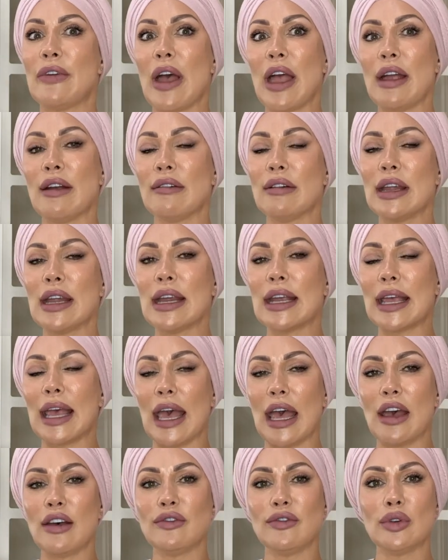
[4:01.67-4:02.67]
very
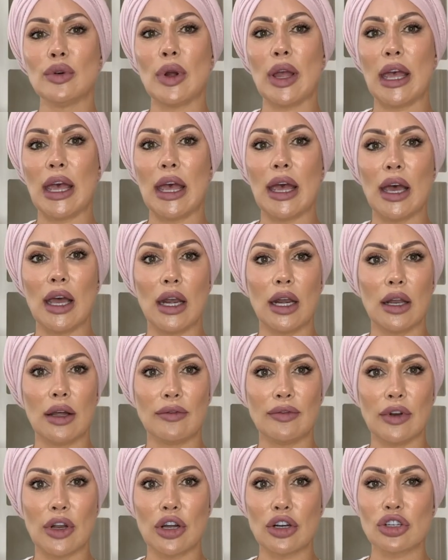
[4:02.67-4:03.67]
careful here at
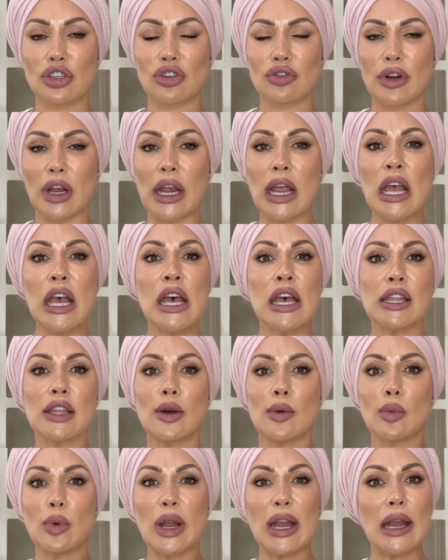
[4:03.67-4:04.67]
Love Luxury
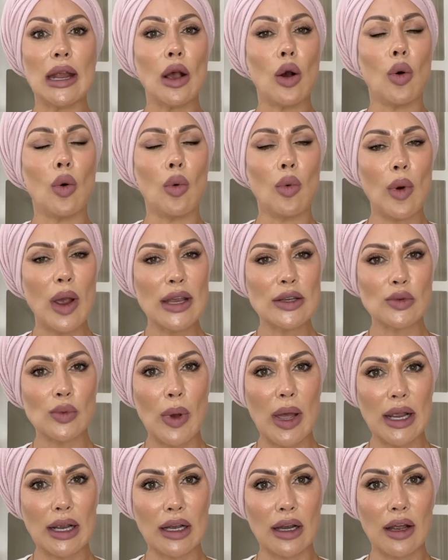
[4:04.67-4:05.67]
that we always
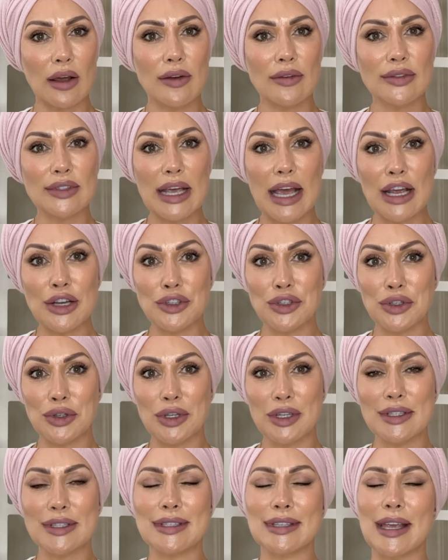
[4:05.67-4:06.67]
wear gloves, as you
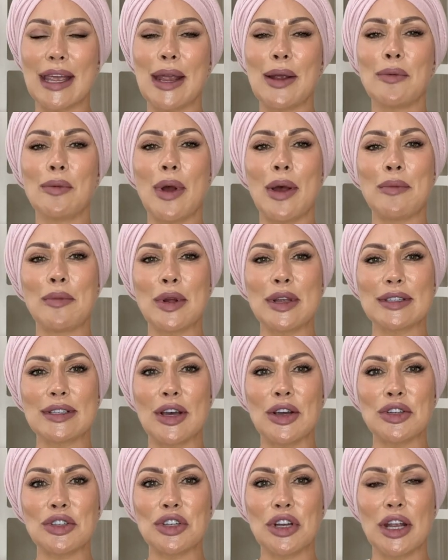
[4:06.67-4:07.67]
can see, when we're
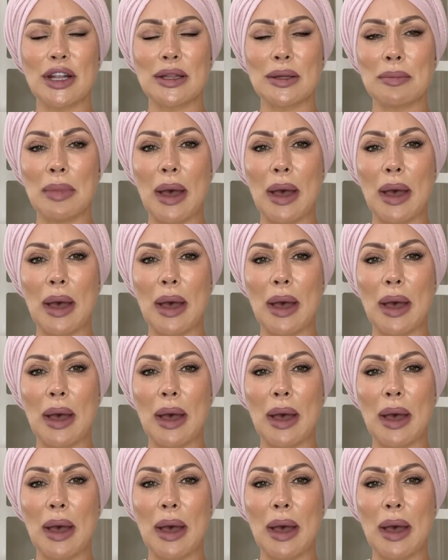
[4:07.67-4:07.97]
touching the